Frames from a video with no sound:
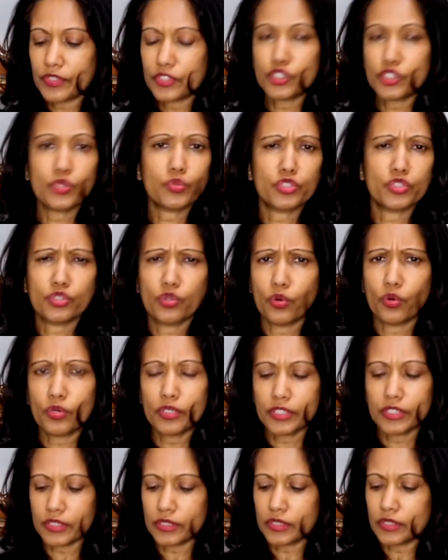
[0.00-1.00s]
She was
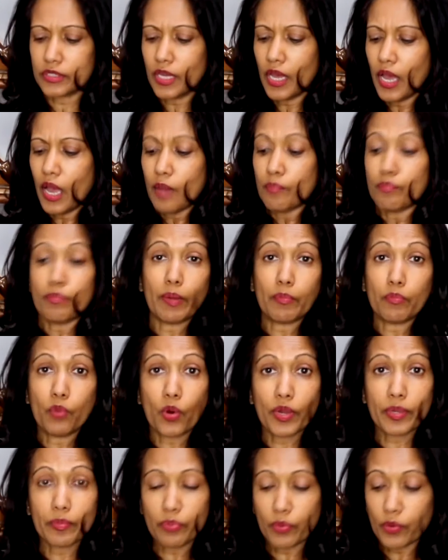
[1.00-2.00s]
gorgeous, but
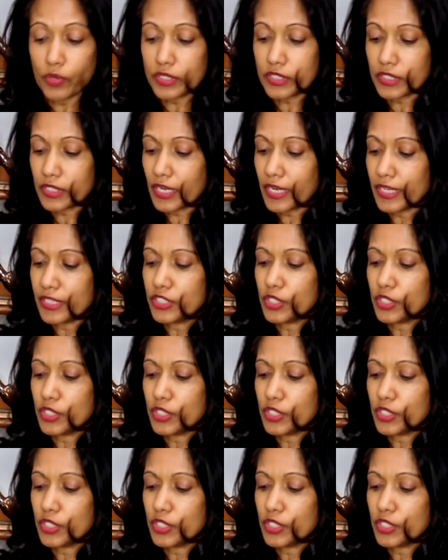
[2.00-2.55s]
more importantly,